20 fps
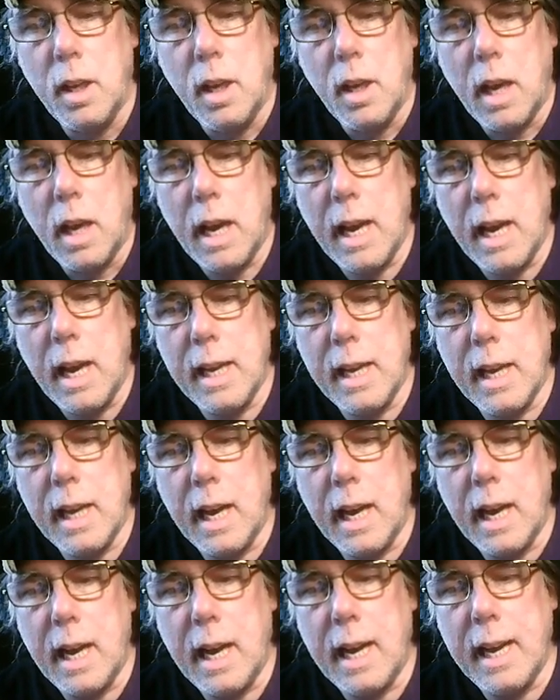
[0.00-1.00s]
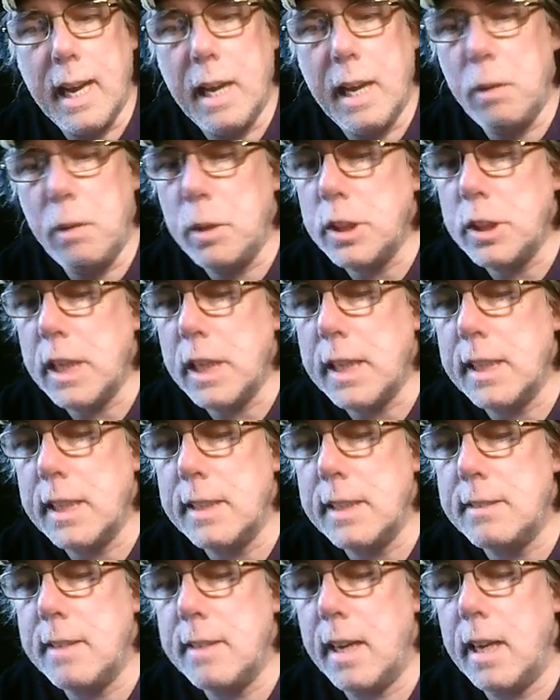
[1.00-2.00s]
I wish I
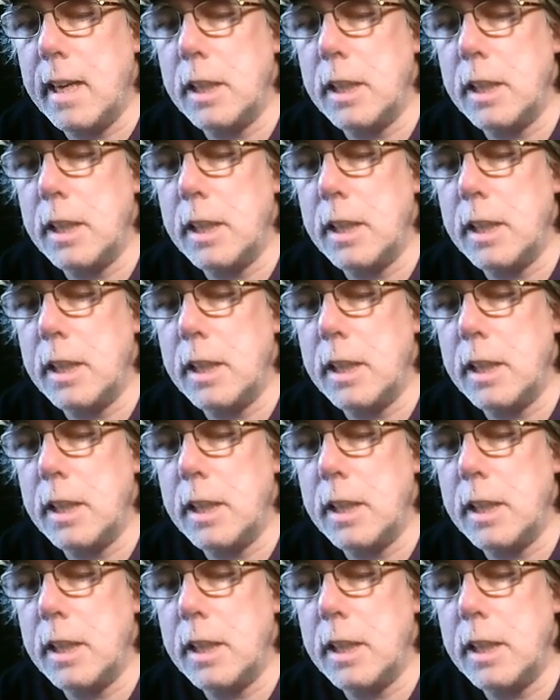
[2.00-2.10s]
could